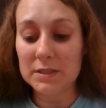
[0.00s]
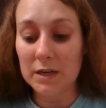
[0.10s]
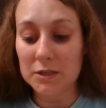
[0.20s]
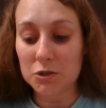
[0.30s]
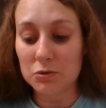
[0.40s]

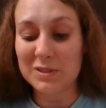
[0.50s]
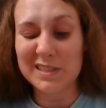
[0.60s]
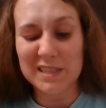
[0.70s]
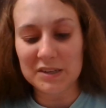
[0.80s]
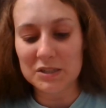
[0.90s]
nostrils
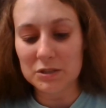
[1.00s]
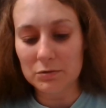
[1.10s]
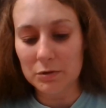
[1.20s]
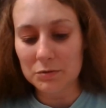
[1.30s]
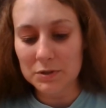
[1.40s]
and down his
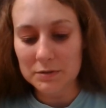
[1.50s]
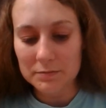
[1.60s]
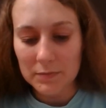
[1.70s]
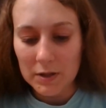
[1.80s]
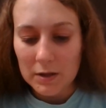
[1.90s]
throat.
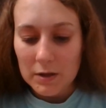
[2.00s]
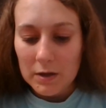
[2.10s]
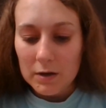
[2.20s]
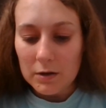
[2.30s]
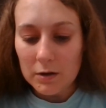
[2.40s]

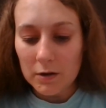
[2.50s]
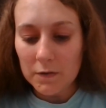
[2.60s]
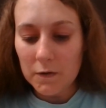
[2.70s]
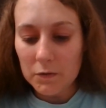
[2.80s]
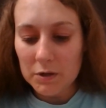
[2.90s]

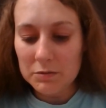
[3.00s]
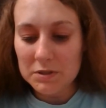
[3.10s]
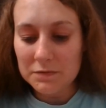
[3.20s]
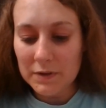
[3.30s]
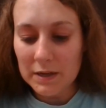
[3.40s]
Although he
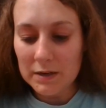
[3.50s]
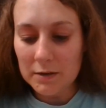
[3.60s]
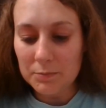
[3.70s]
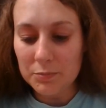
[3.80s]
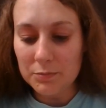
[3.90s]
was fed
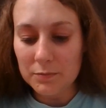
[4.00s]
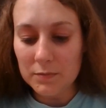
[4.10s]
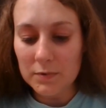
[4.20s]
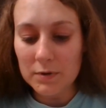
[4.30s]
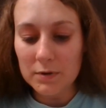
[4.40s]
up,
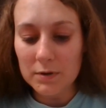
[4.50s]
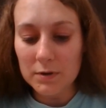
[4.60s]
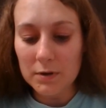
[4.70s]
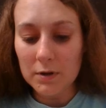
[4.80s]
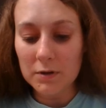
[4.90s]

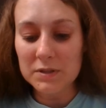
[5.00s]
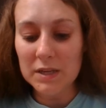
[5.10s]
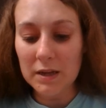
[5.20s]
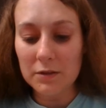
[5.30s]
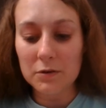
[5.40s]

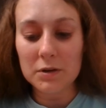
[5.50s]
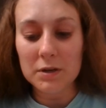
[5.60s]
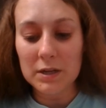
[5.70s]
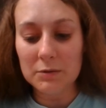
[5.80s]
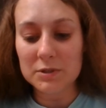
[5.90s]
altogether
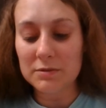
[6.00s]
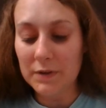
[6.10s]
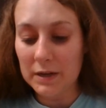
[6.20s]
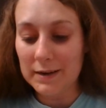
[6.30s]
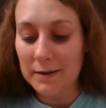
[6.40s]
he was
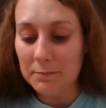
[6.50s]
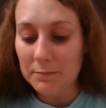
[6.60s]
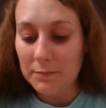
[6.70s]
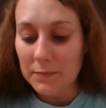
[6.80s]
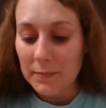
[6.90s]
fed up,
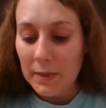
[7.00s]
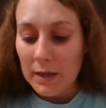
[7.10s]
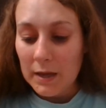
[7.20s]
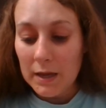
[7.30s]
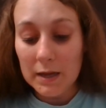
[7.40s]

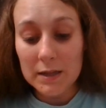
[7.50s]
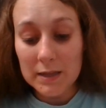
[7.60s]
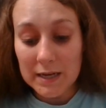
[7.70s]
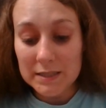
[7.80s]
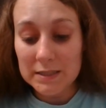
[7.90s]
and
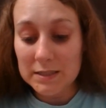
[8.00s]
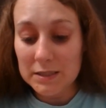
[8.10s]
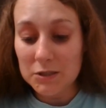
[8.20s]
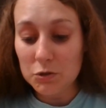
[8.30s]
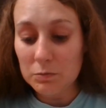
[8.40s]
glad to
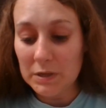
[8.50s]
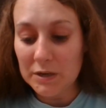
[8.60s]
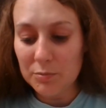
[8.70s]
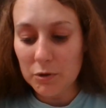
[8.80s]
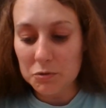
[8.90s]
see two
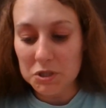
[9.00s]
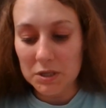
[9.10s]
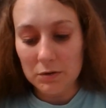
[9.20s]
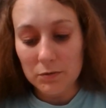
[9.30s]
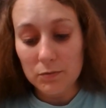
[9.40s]
men
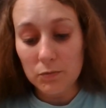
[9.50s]
approaching,